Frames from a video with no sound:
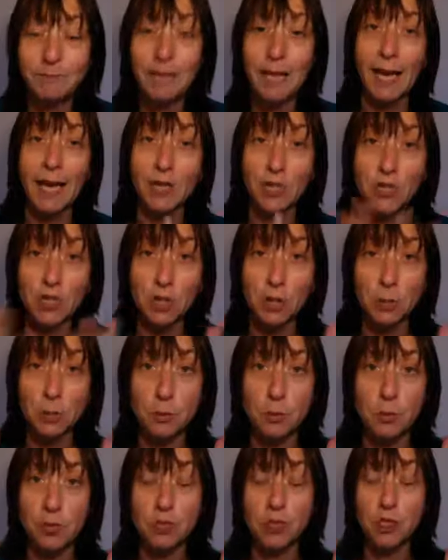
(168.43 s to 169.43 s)
and
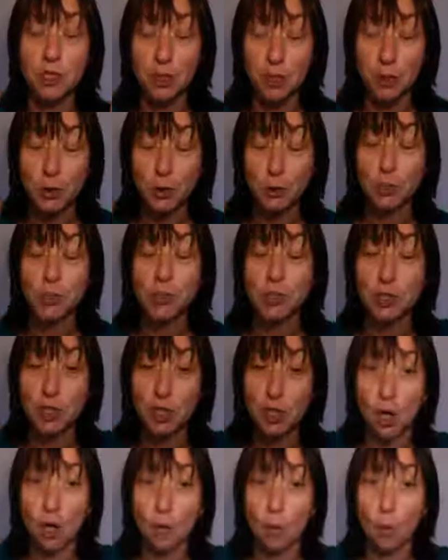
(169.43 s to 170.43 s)
choo- choose to
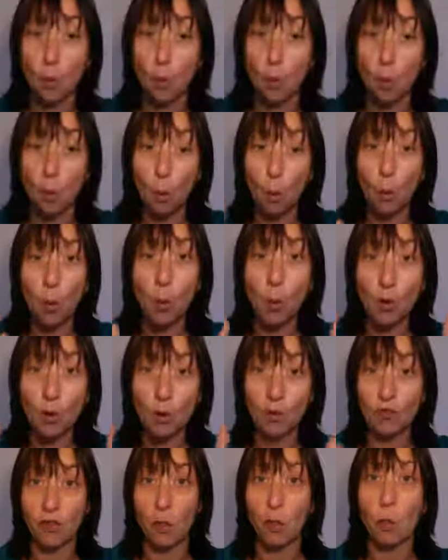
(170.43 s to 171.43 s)
go all
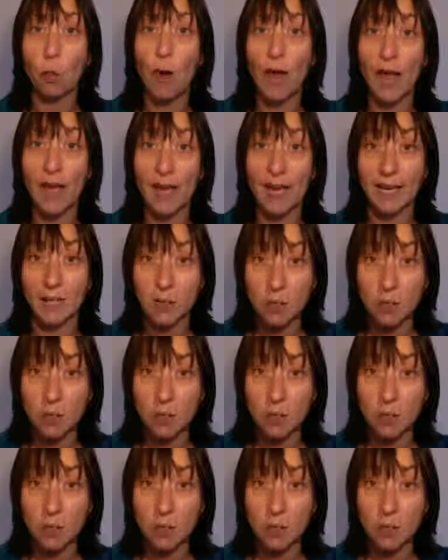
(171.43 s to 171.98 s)
the way,